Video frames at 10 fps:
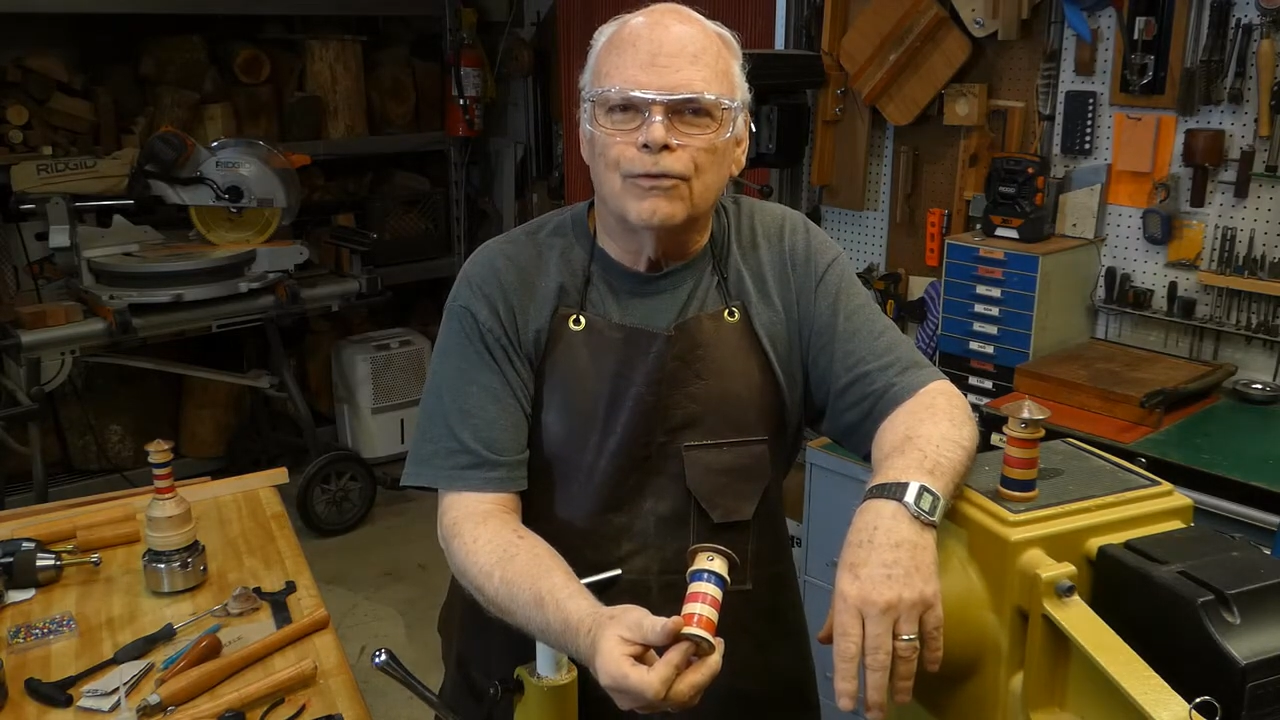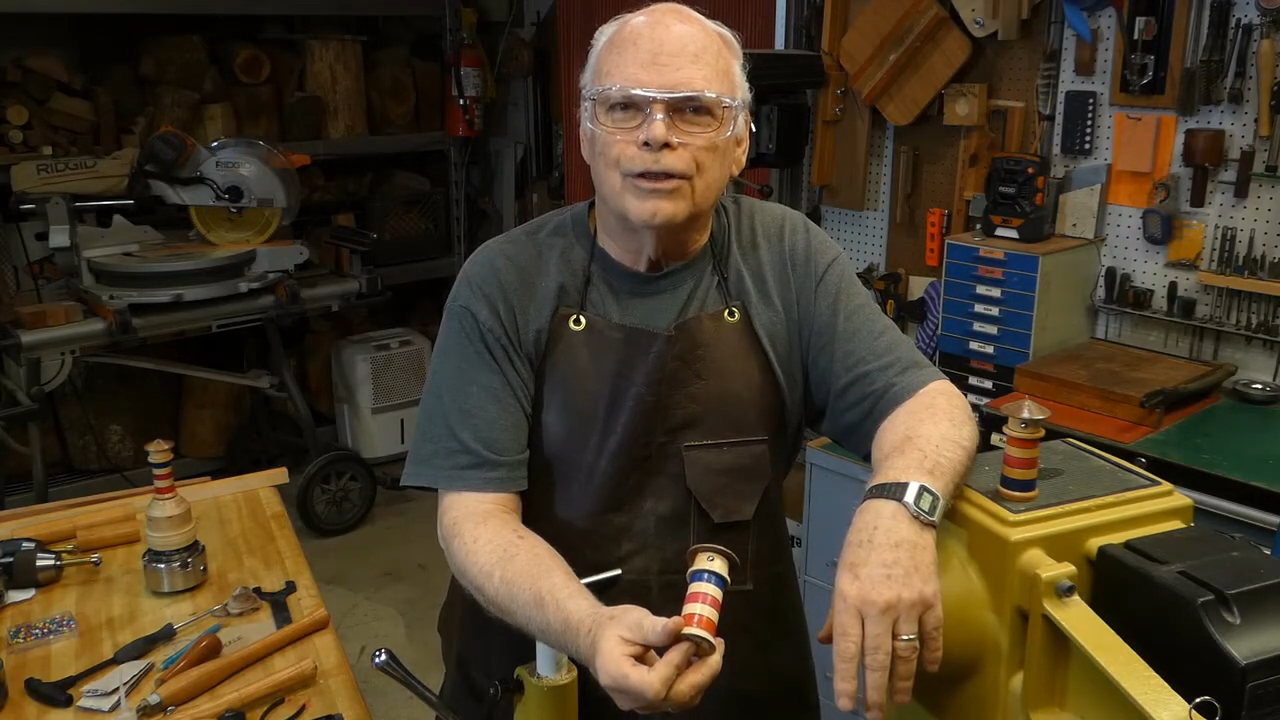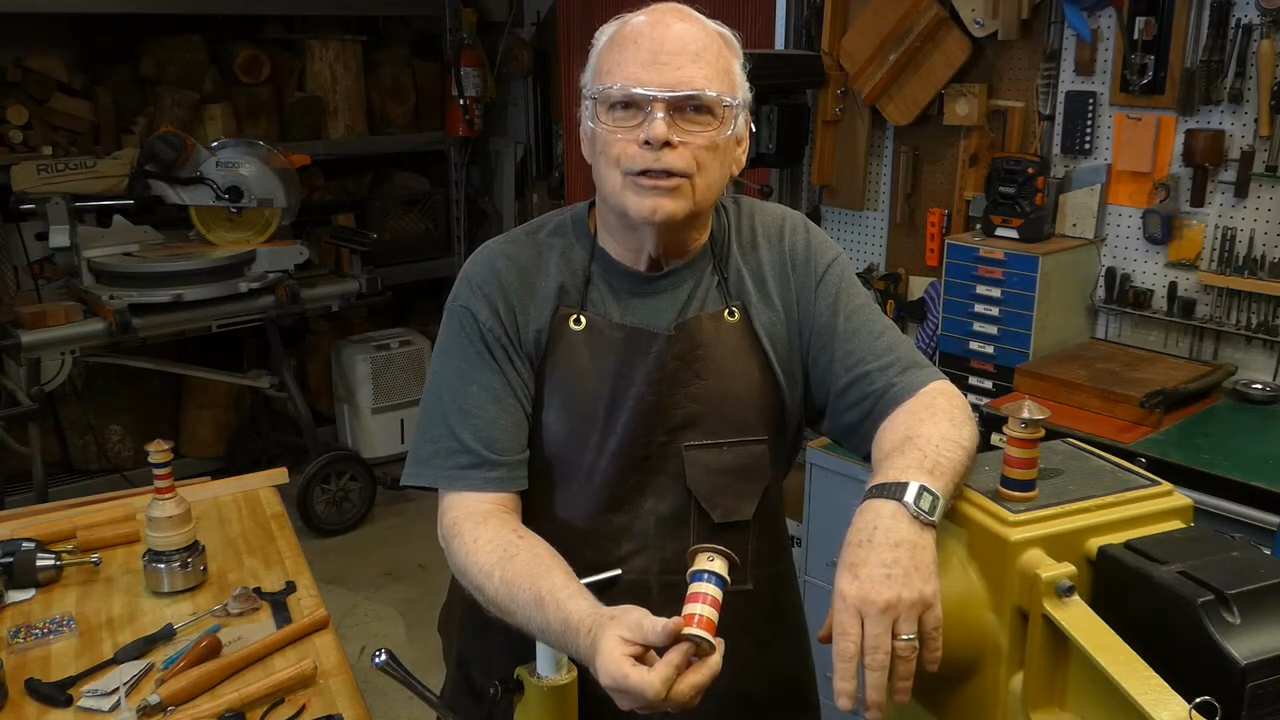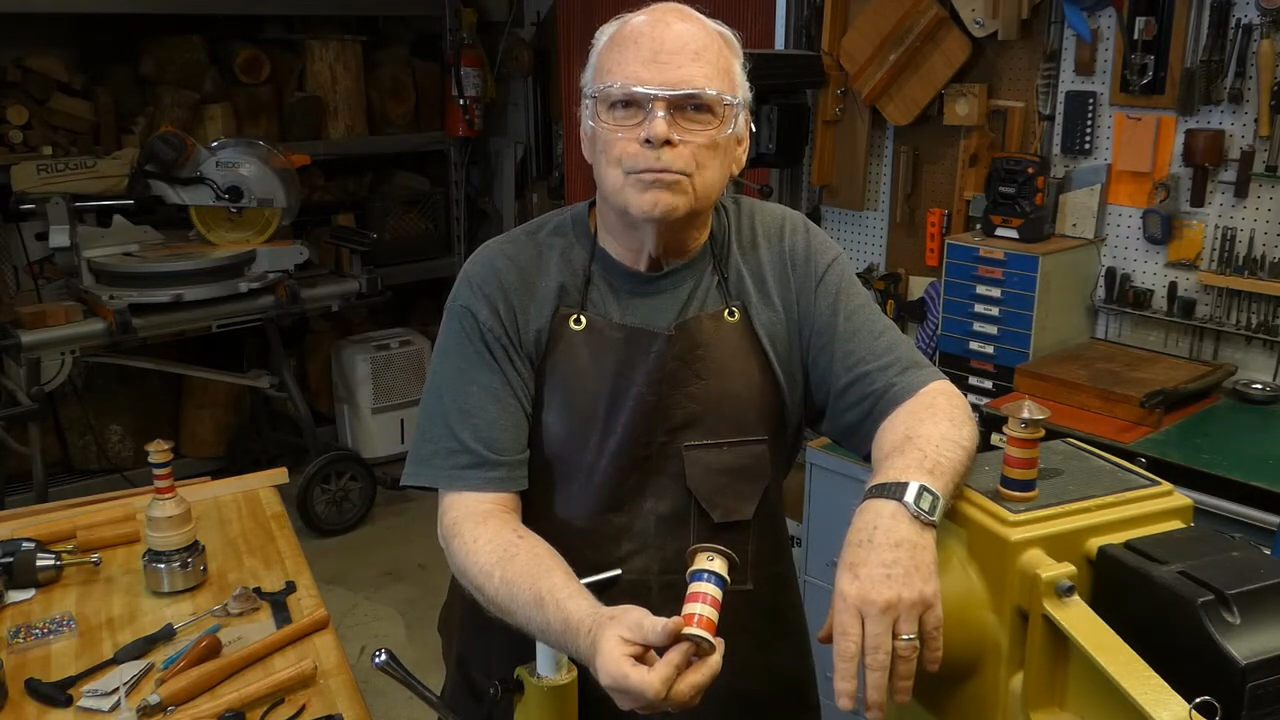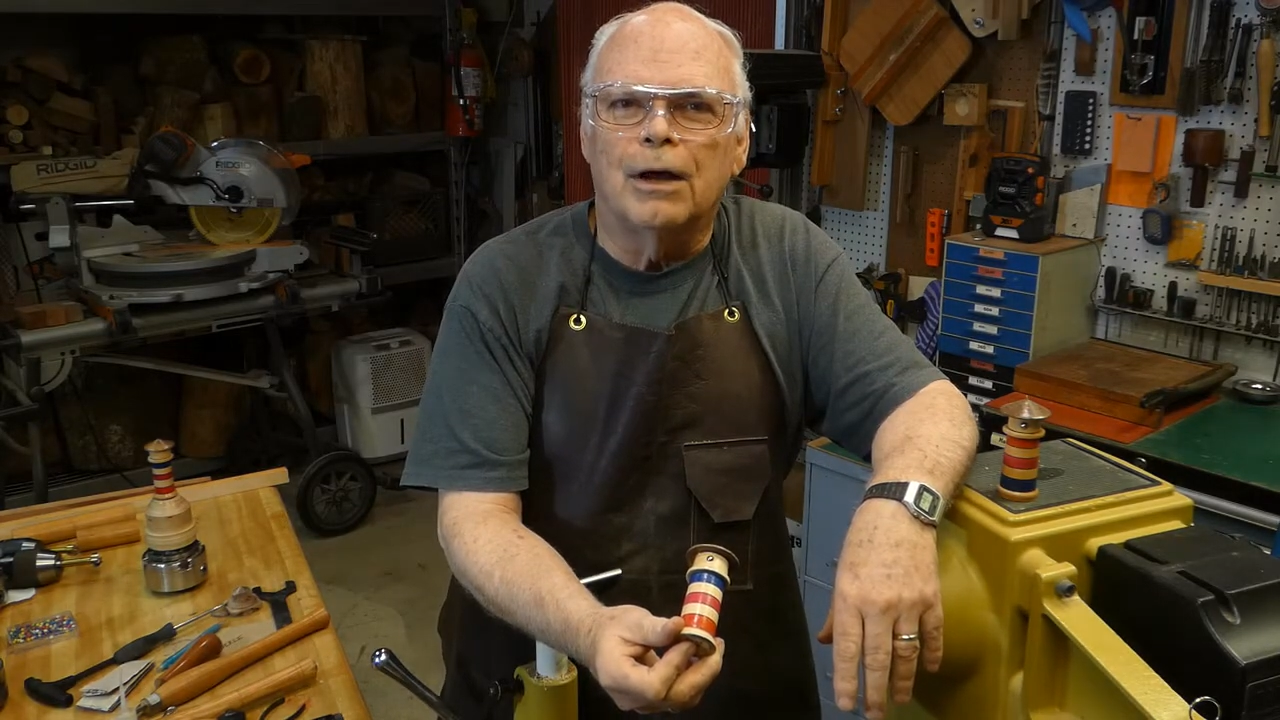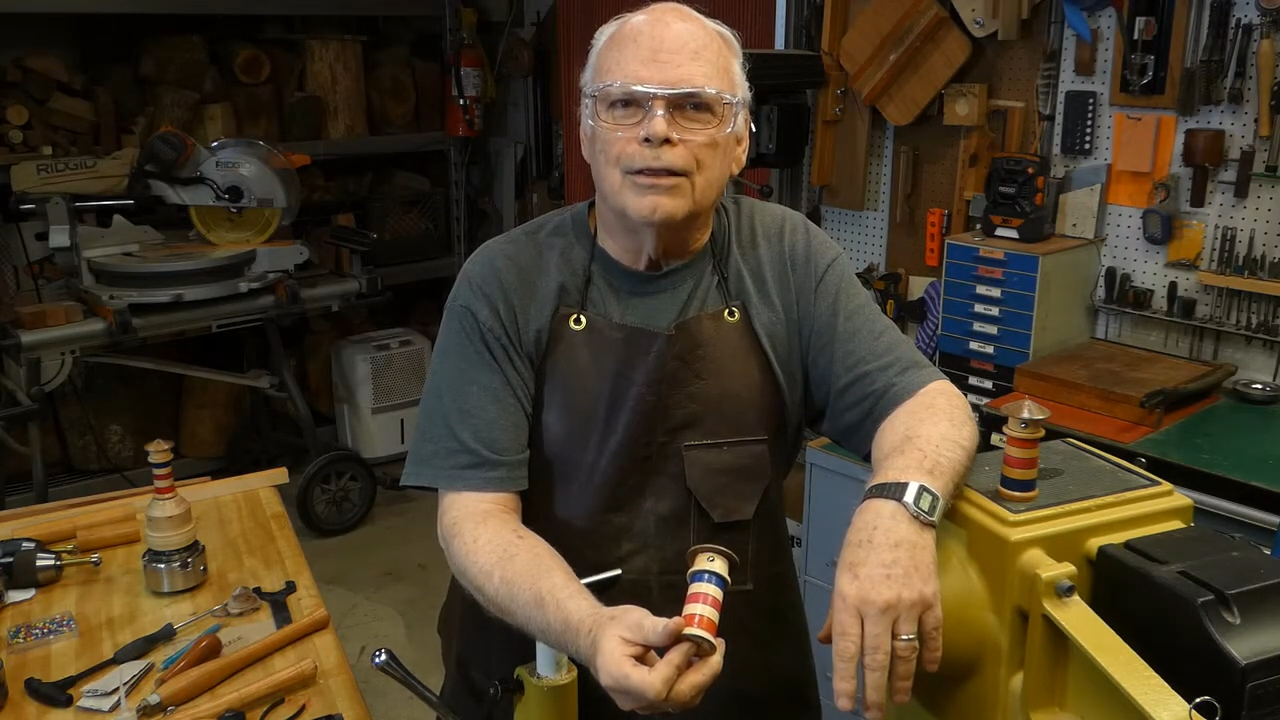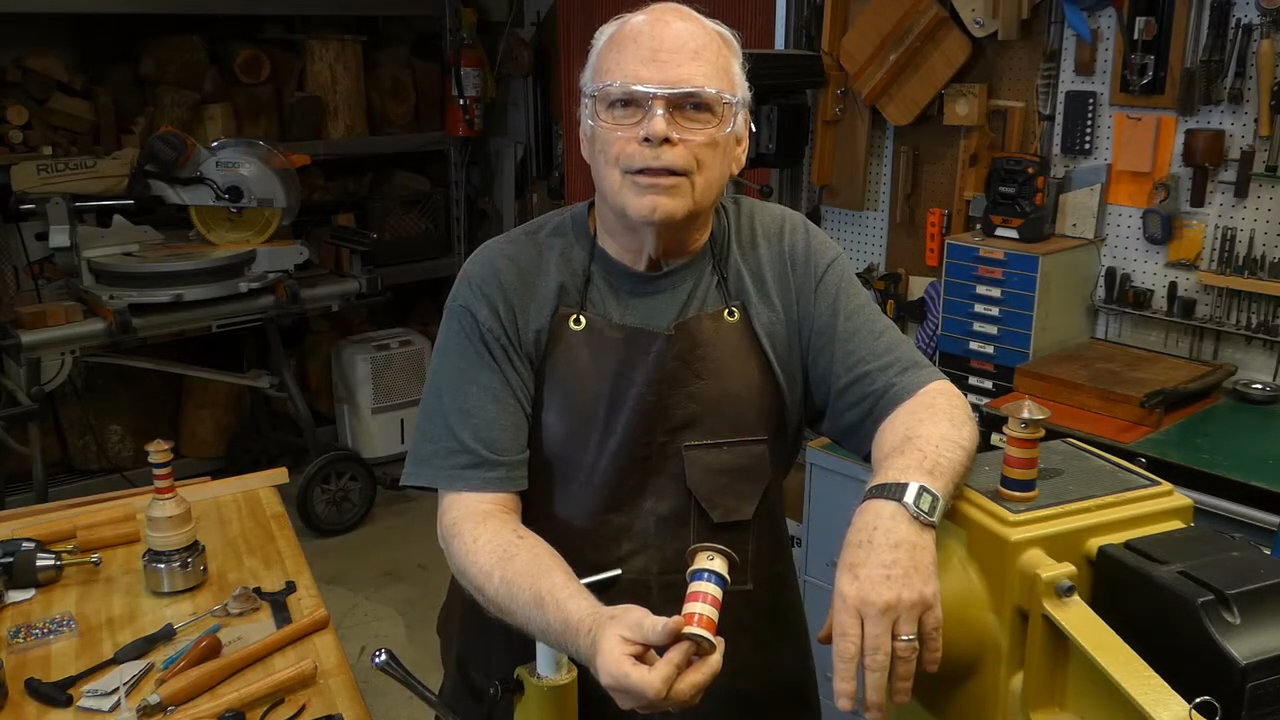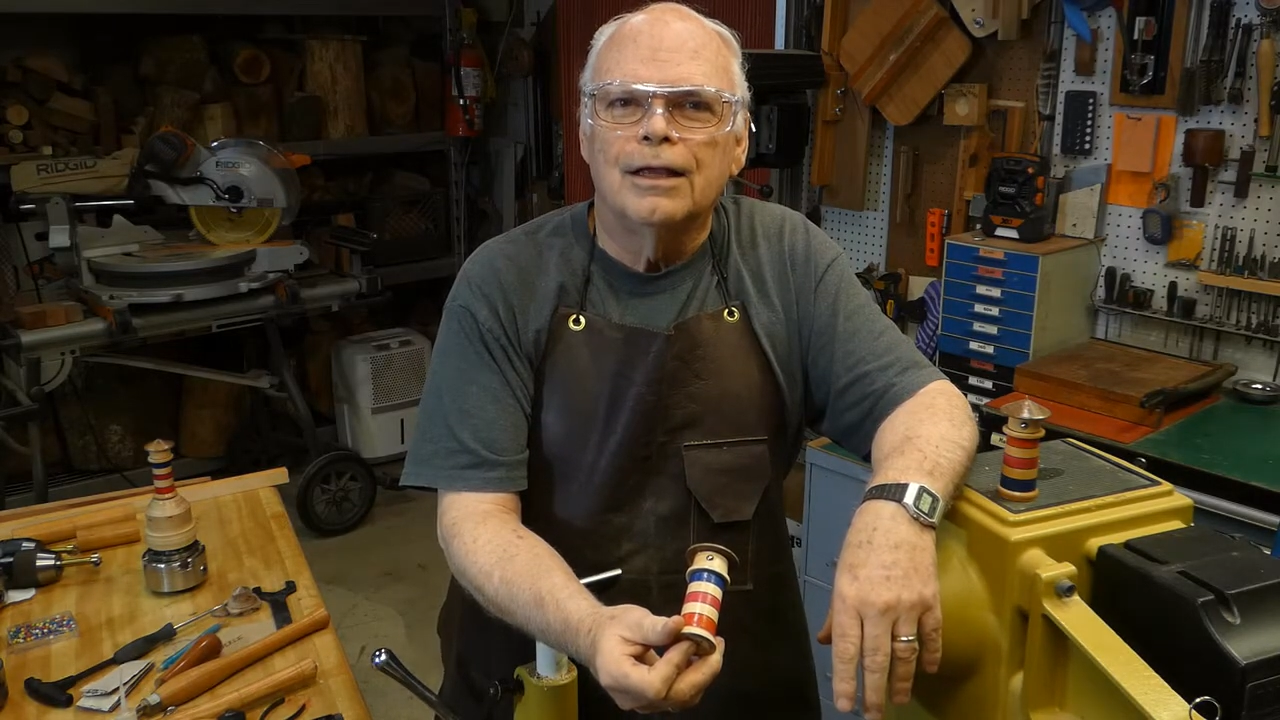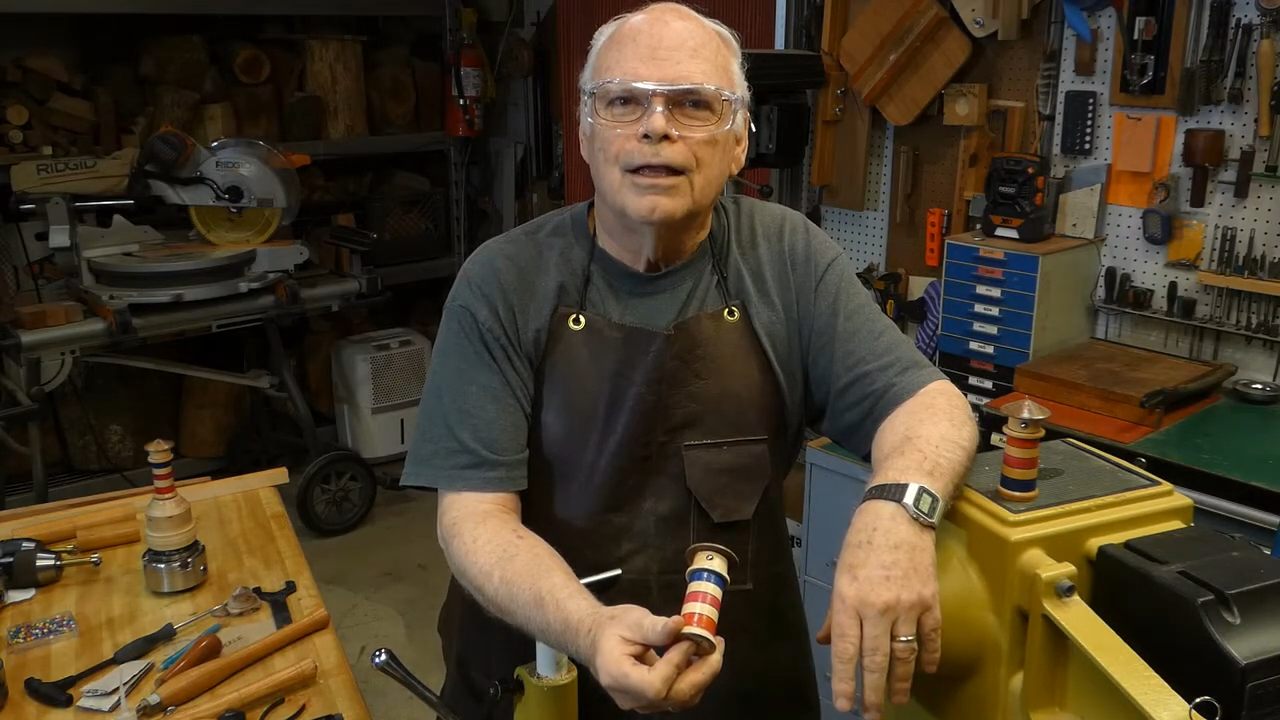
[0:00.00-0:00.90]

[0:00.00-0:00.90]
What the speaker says: for this month.